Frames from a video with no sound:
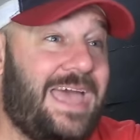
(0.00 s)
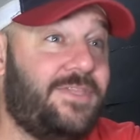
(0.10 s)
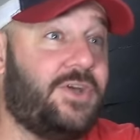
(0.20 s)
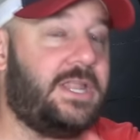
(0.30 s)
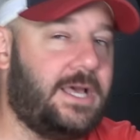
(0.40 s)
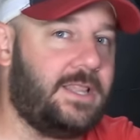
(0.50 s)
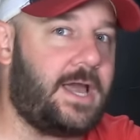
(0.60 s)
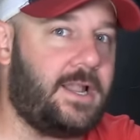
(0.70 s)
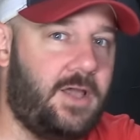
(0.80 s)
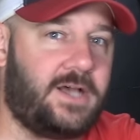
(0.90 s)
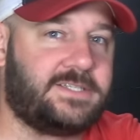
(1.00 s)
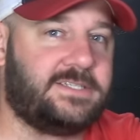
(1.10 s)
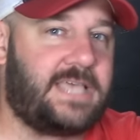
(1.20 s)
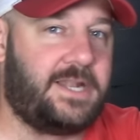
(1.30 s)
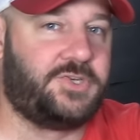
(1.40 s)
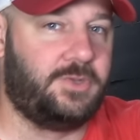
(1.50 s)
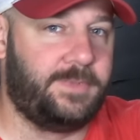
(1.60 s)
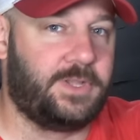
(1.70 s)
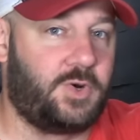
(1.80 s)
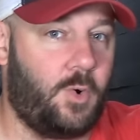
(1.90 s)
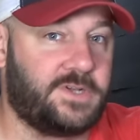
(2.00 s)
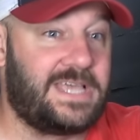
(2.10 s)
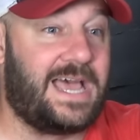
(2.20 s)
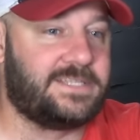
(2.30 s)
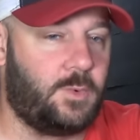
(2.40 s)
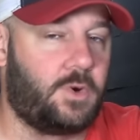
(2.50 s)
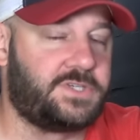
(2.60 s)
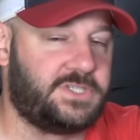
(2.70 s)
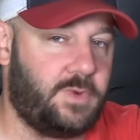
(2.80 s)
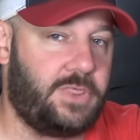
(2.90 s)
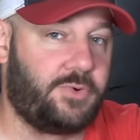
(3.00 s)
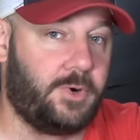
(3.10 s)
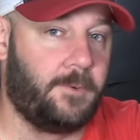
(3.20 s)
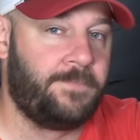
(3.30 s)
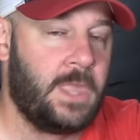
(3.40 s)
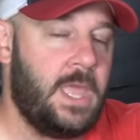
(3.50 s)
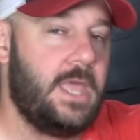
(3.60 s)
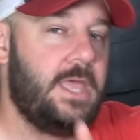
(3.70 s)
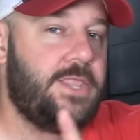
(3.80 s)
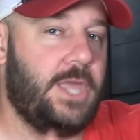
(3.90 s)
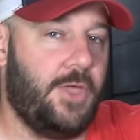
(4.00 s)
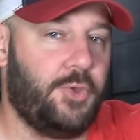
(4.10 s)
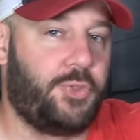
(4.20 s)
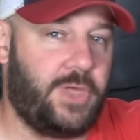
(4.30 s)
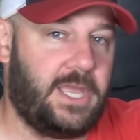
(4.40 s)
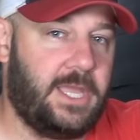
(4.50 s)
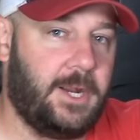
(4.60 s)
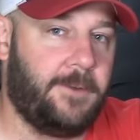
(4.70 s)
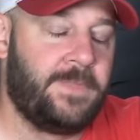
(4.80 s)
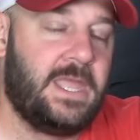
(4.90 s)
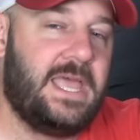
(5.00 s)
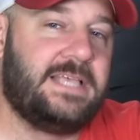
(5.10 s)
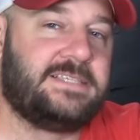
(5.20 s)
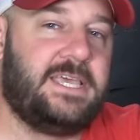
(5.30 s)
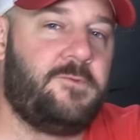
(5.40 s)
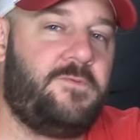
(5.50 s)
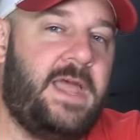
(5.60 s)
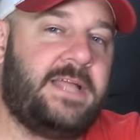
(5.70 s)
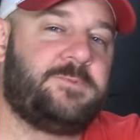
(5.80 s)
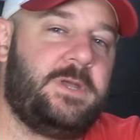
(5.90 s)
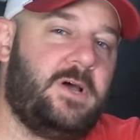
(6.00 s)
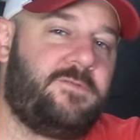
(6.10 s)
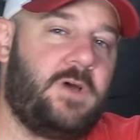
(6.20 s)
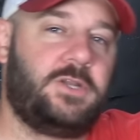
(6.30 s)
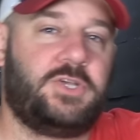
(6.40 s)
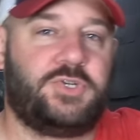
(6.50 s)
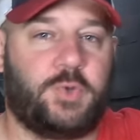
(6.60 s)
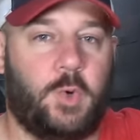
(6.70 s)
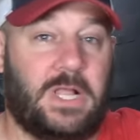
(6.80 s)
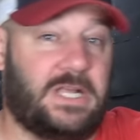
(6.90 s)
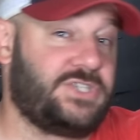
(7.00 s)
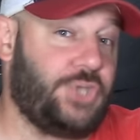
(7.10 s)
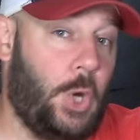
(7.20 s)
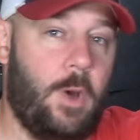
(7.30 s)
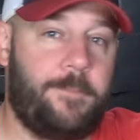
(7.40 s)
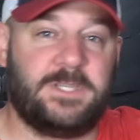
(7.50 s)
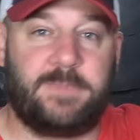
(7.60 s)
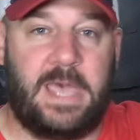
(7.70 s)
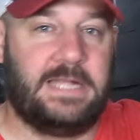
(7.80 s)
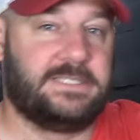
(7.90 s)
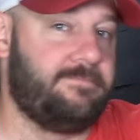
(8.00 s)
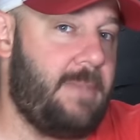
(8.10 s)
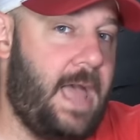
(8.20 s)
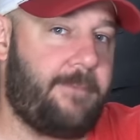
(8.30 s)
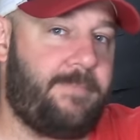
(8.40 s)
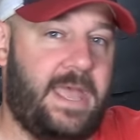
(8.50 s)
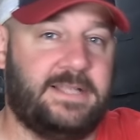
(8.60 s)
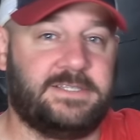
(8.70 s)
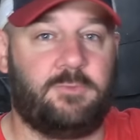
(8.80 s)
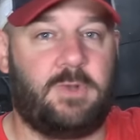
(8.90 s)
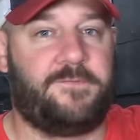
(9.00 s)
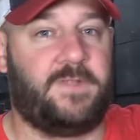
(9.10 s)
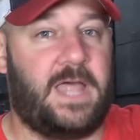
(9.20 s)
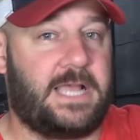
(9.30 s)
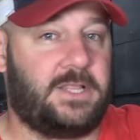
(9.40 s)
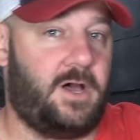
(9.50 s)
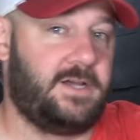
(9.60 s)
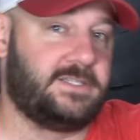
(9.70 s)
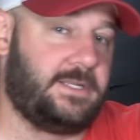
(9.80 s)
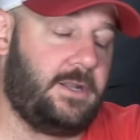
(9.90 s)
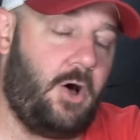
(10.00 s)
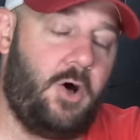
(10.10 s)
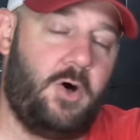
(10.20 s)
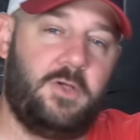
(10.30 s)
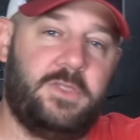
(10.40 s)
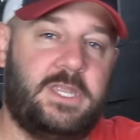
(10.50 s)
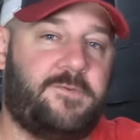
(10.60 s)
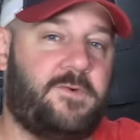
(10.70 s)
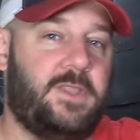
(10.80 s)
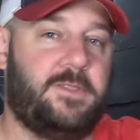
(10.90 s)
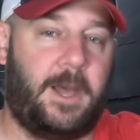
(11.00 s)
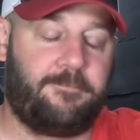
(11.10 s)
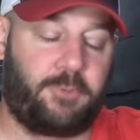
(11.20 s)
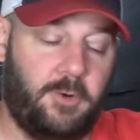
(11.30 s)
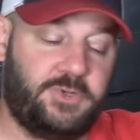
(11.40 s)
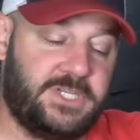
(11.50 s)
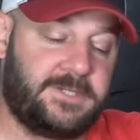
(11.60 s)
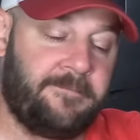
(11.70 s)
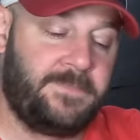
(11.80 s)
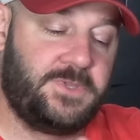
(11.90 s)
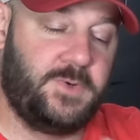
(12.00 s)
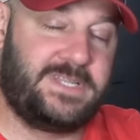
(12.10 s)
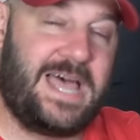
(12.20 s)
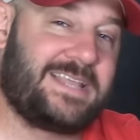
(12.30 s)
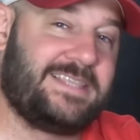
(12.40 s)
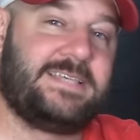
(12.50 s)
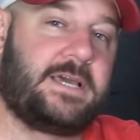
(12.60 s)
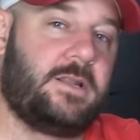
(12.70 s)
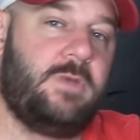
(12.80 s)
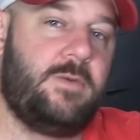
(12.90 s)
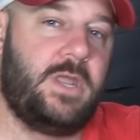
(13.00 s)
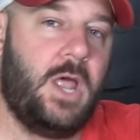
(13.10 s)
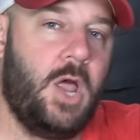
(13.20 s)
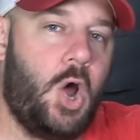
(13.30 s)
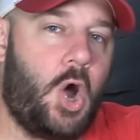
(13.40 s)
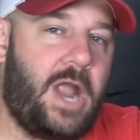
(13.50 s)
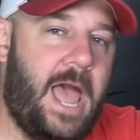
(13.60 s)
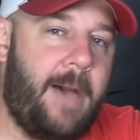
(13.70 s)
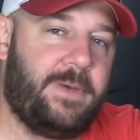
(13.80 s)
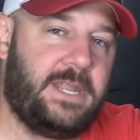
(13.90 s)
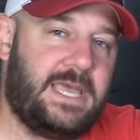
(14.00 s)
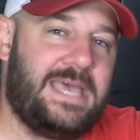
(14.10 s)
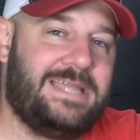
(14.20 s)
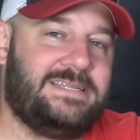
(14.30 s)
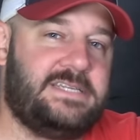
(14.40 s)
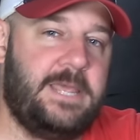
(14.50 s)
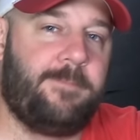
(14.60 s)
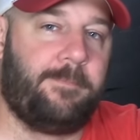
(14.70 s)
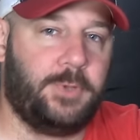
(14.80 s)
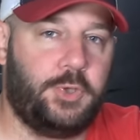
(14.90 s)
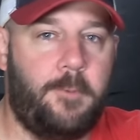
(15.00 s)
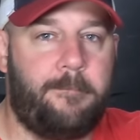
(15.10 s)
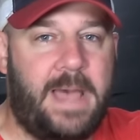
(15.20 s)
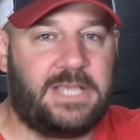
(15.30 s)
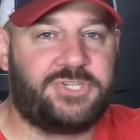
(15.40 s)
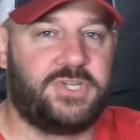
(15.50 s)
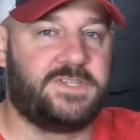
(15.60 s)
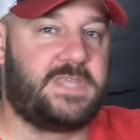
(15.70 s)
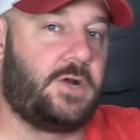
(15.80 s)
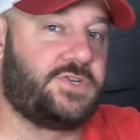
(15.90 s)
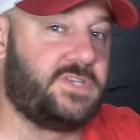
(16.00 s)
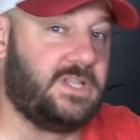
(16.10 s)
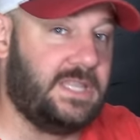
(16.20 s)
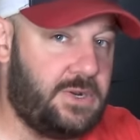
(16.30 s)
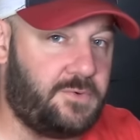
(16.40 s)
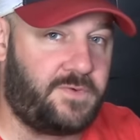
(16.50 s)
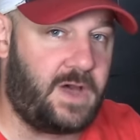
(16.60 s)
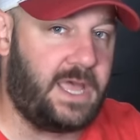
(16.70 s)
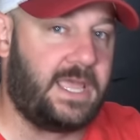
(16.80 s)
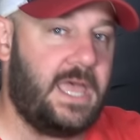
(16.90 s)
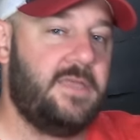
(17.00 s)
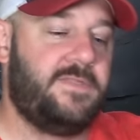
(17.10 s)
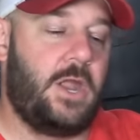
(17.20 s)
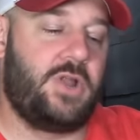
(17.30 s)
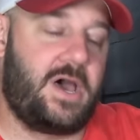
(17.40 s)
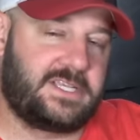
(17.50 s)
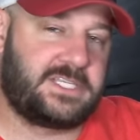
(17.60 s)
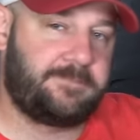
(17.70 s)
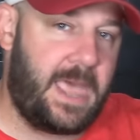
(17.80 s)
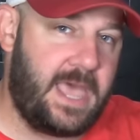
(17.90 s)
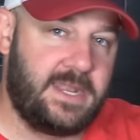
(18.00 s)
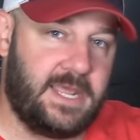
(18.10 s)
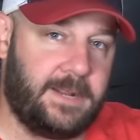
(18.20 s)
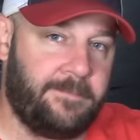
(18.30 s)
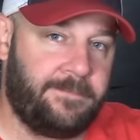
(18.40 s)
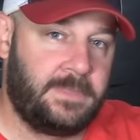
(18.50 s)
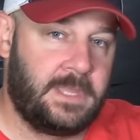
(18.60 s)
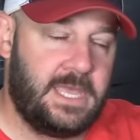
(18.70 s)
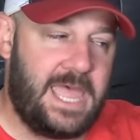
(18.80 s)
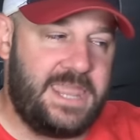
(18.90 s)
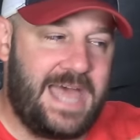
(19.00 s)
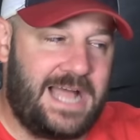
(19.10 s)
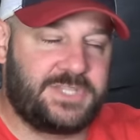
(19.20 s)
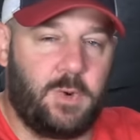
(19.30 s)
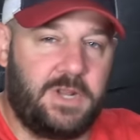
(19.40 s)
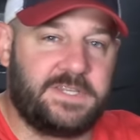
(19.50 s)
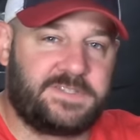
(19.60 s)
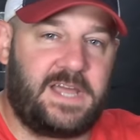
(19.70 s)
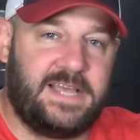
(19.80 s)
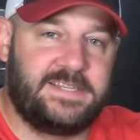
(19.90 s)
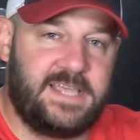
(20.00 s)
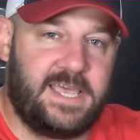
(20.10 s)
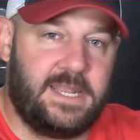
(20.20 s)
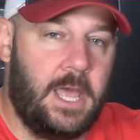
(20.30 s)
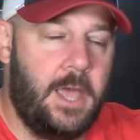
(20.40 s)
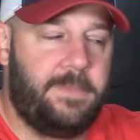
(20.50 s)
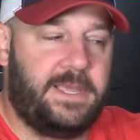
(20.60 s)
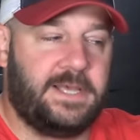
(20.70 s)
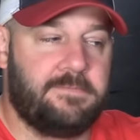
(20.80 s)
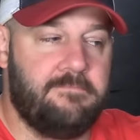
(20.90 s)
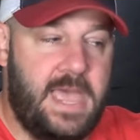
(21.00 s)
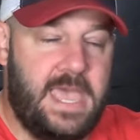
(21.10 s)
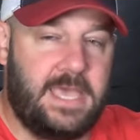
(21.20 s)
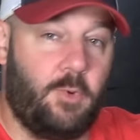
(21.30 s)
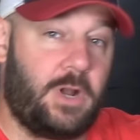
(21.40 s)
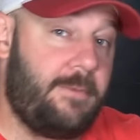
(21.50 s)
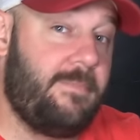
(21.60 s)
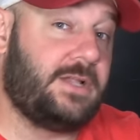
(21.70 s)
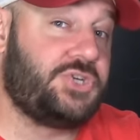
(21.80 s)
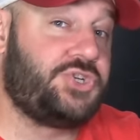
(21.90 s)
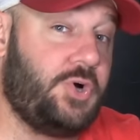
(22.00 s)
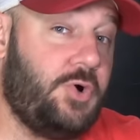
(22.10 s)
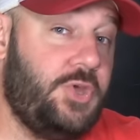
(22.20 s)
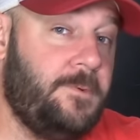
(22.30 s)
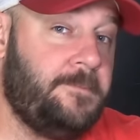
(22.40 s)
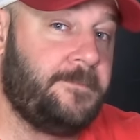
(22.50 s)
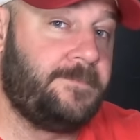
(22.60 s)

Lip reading: And they're getting a lot of losses handed to them in the courts as it works its way through. The other thing here is the advancement of gun control, like assault weapons bans and mag bans and red flag laws and all the different approaches to attack the Second Amendment, are happening in deep blue bastions. They are solidifying, they are not expanding. And that's where this ties in, because Maine, what I'm about to show you,